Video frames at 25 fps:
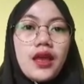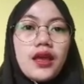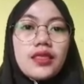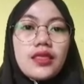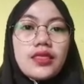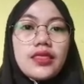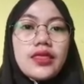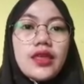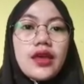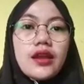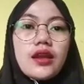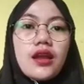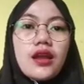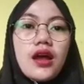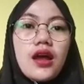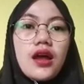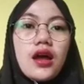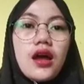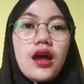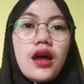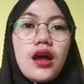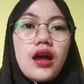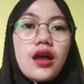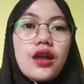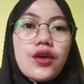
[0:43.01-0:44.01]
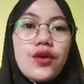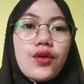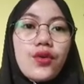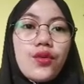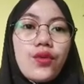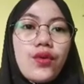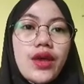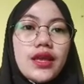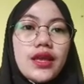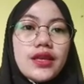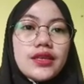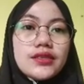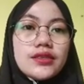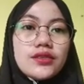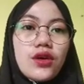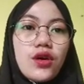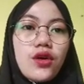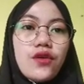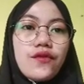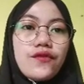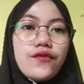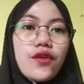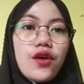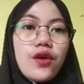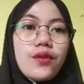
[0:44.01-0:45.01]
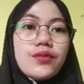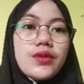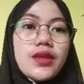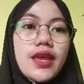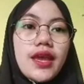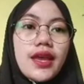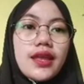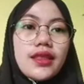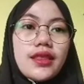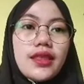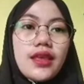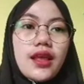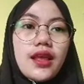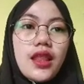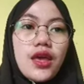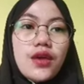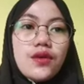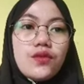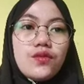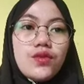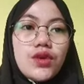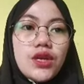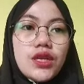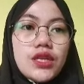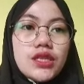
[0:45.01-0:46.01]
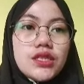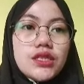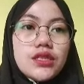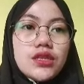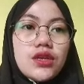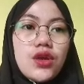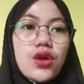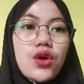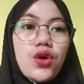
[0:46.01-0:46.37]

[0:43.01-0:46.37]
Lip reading: There are ways of communicating language.